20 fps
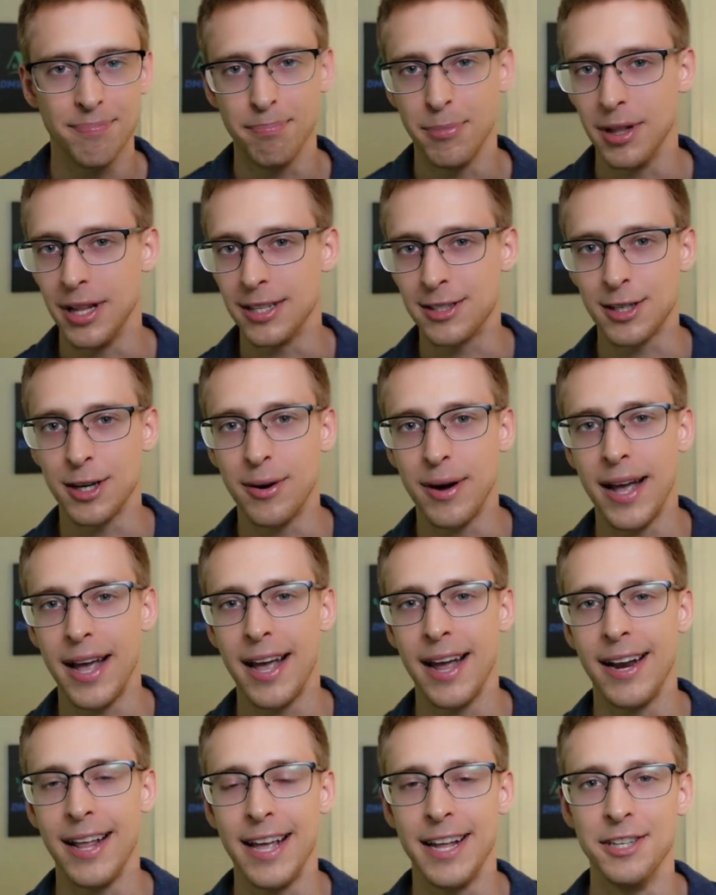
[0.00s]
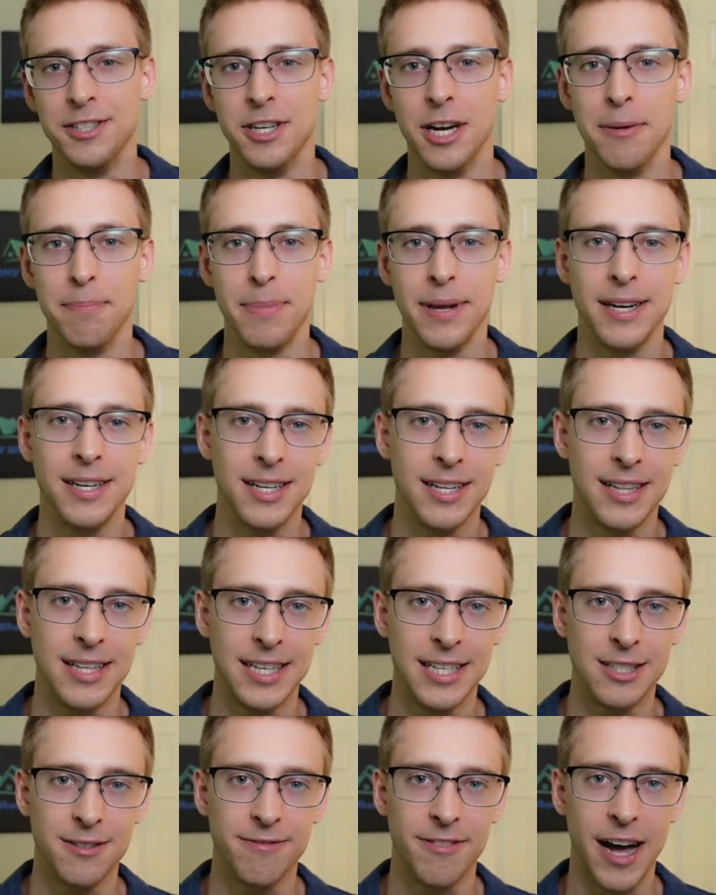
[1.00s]
But let's go ahead and jump into
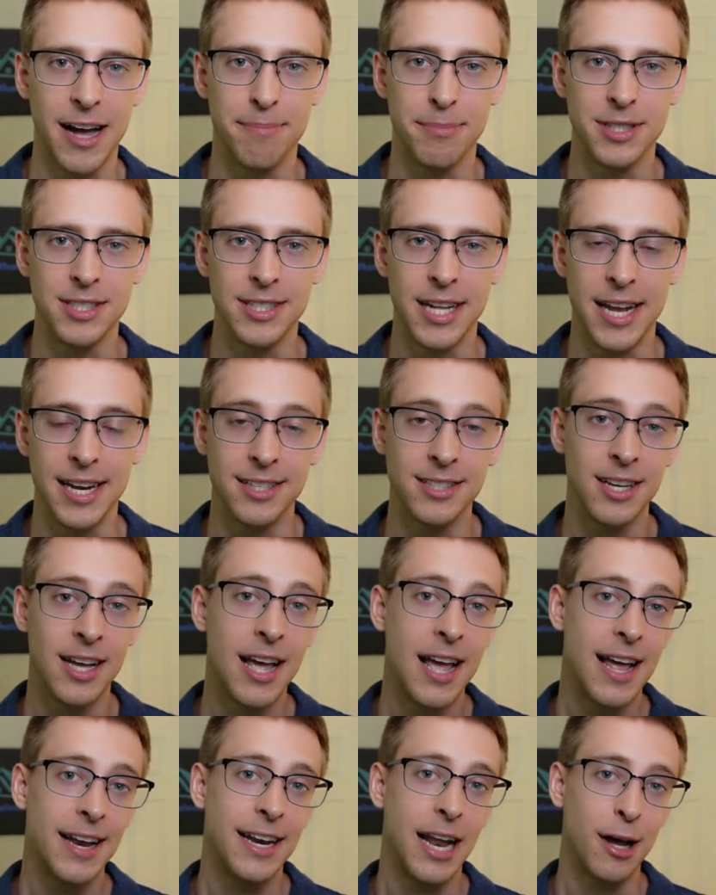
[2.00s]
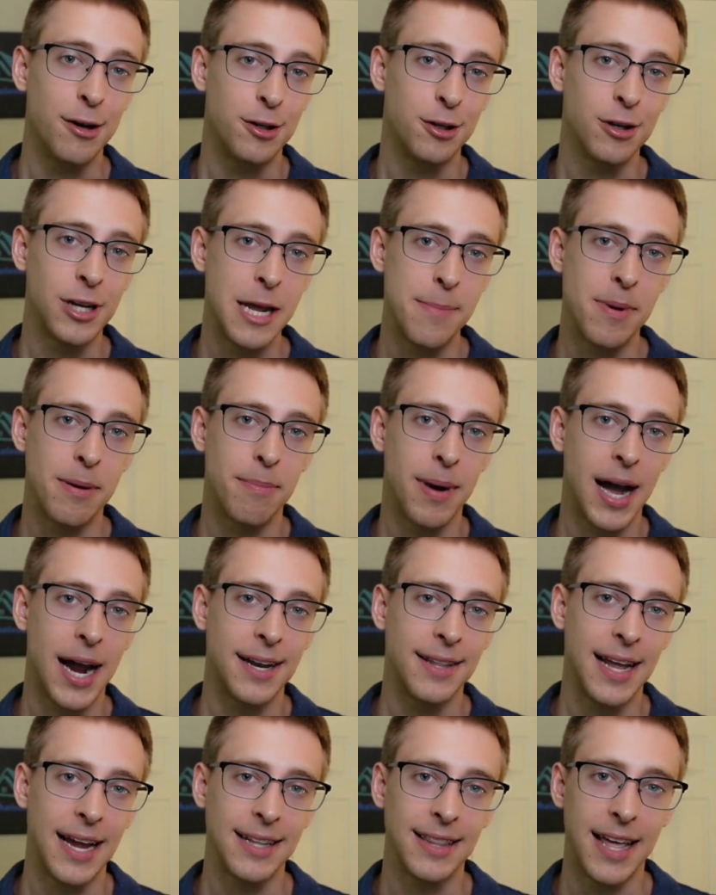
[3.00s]
these 5 mistakes. Now, do keep in
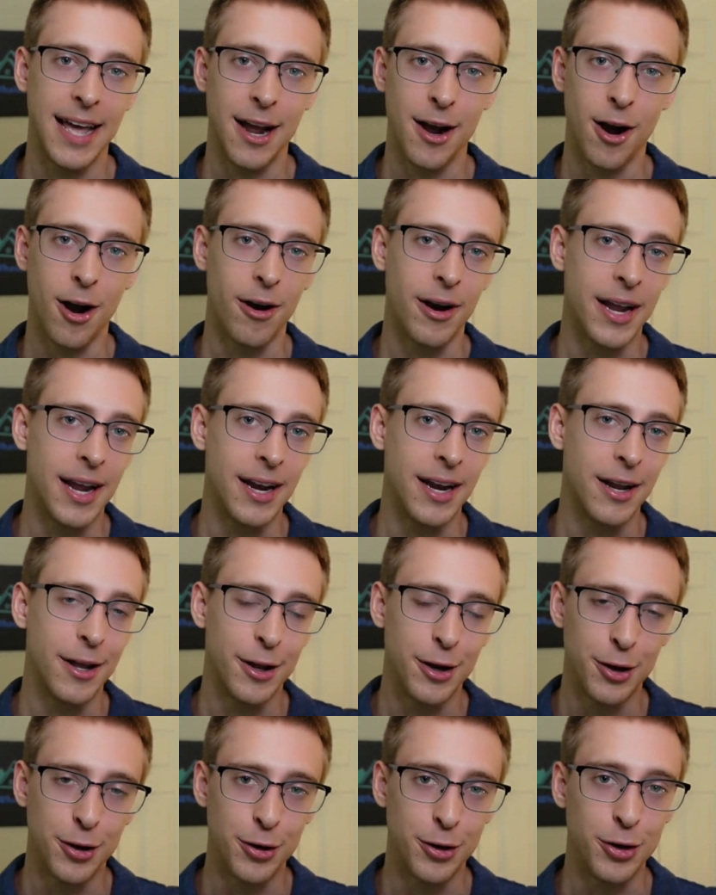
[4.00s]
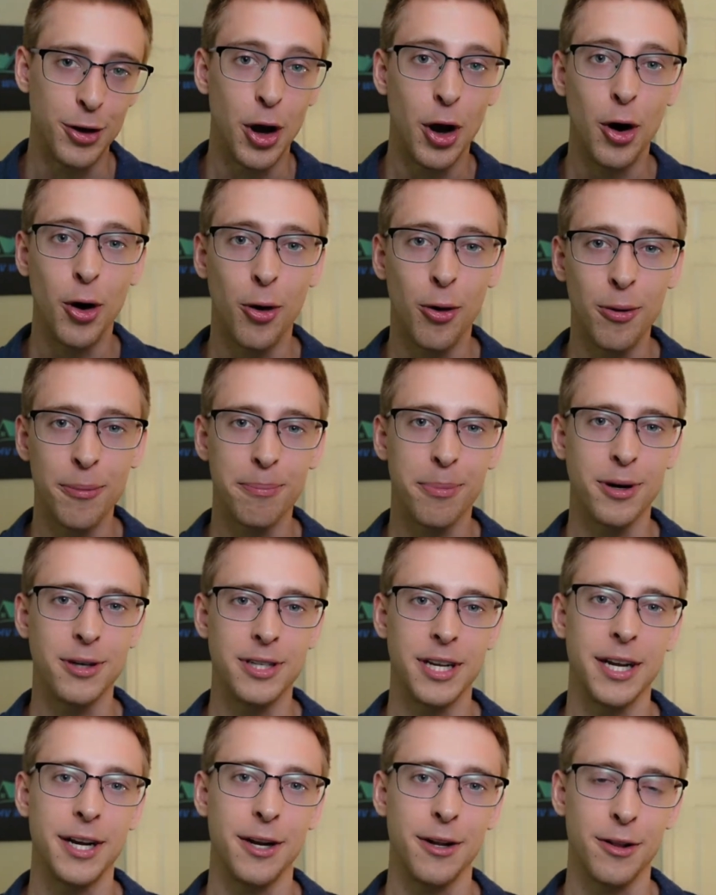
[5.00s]
mind that they are in no
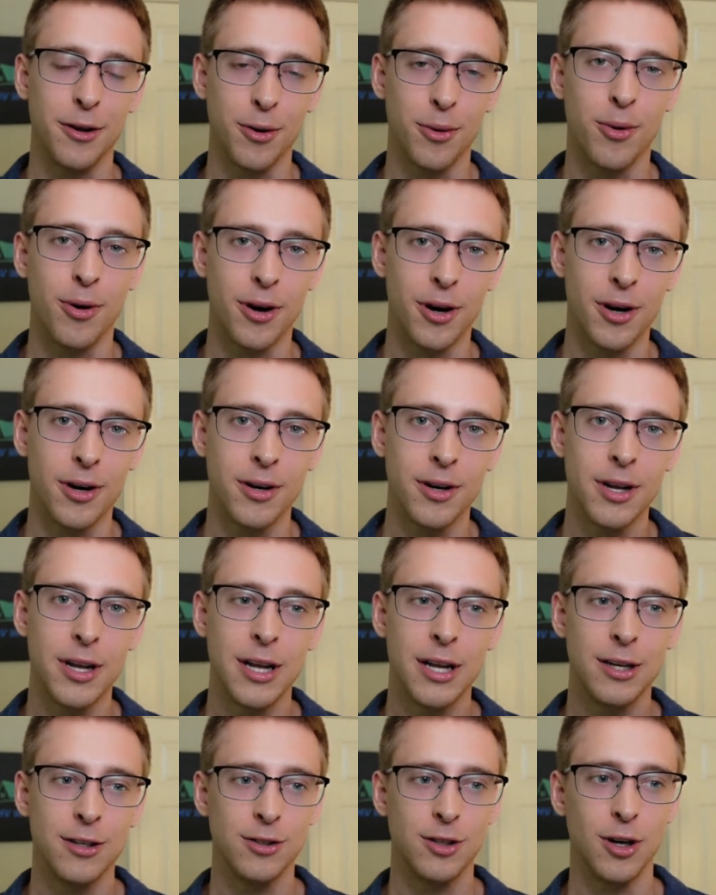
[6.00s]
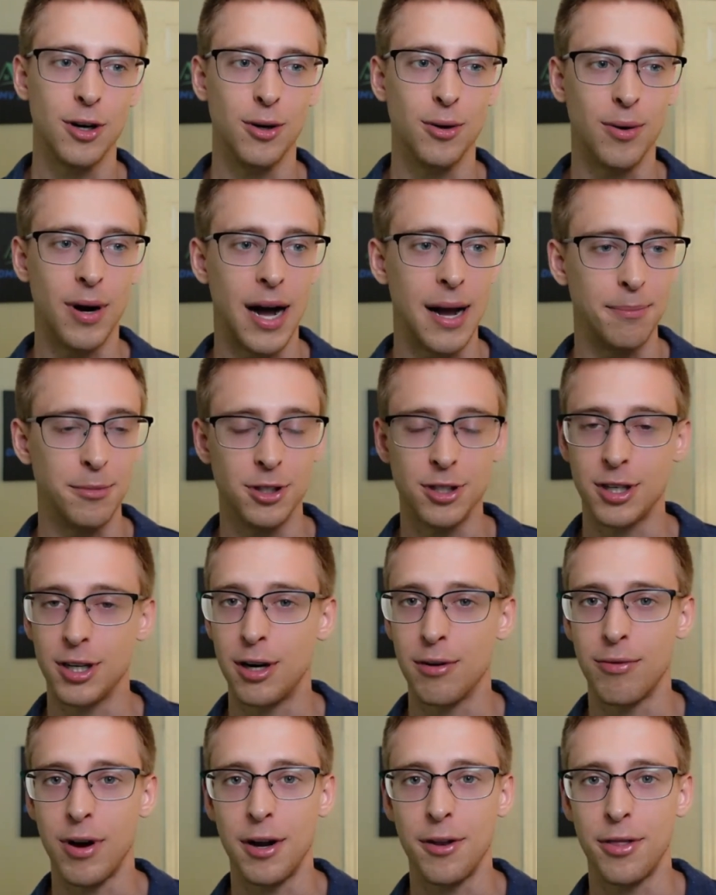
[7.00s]
particular order. So I'm just going
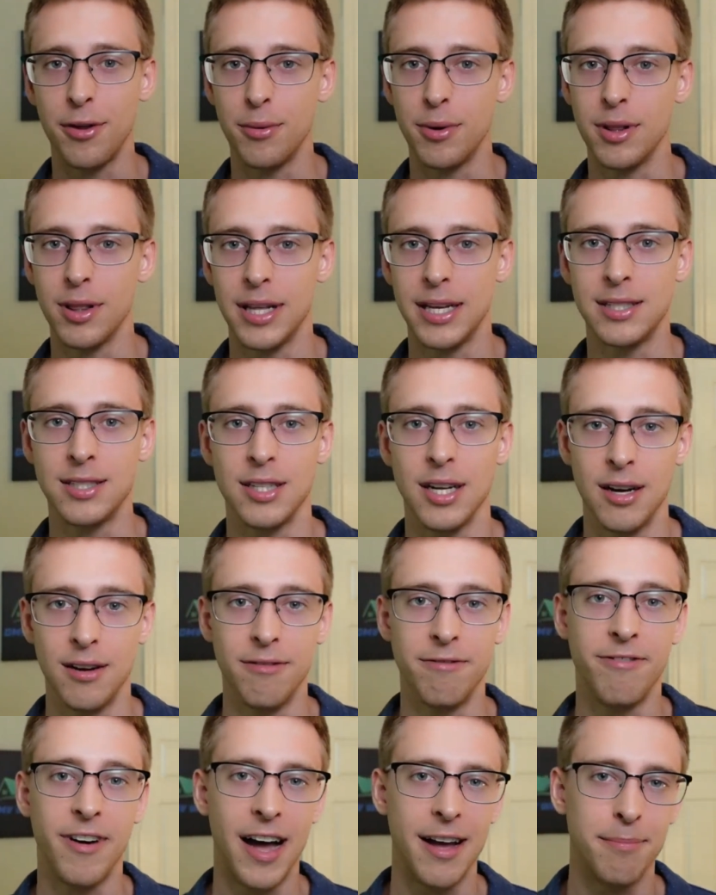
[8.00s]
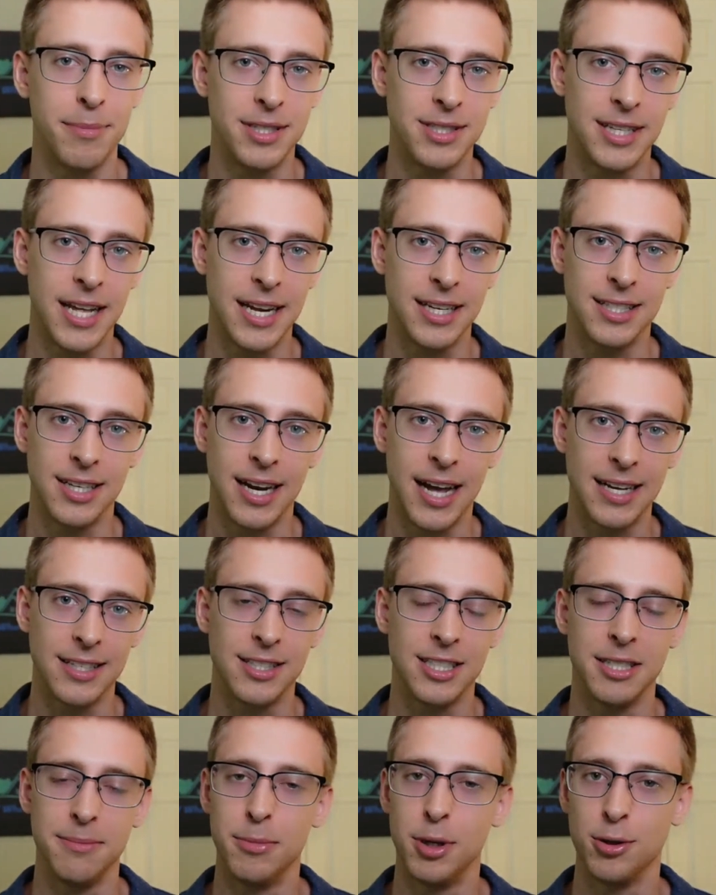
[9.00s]
to run through a list of 5 mistakes that I
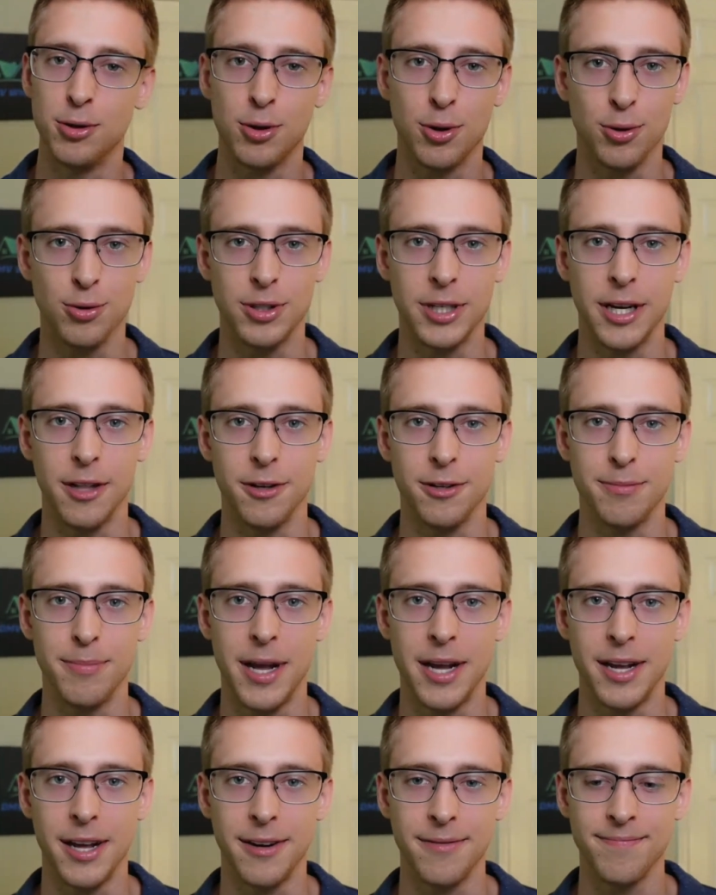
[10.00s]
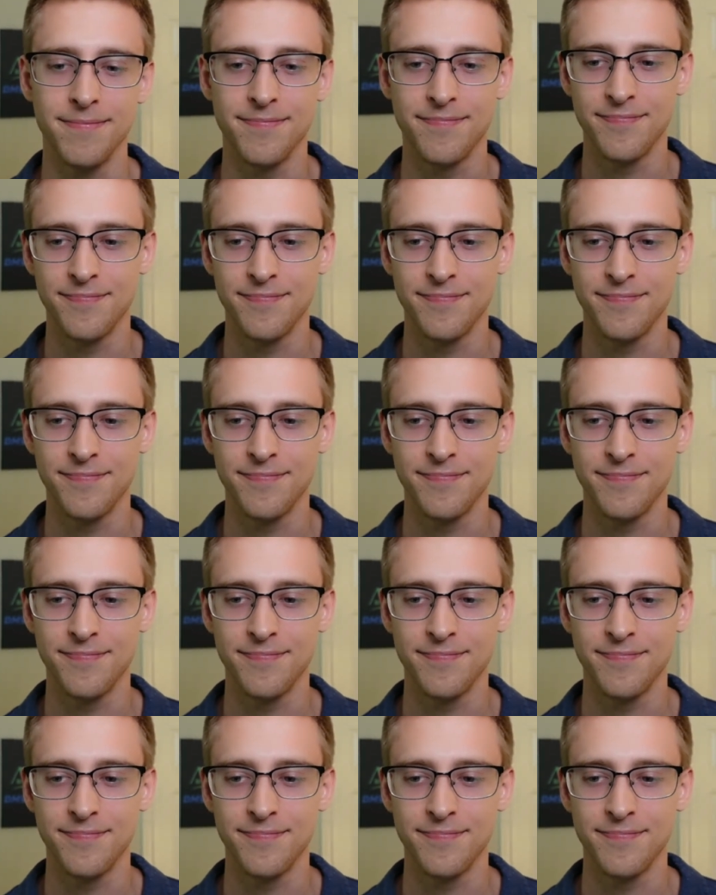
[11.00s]
see most wholesalers making.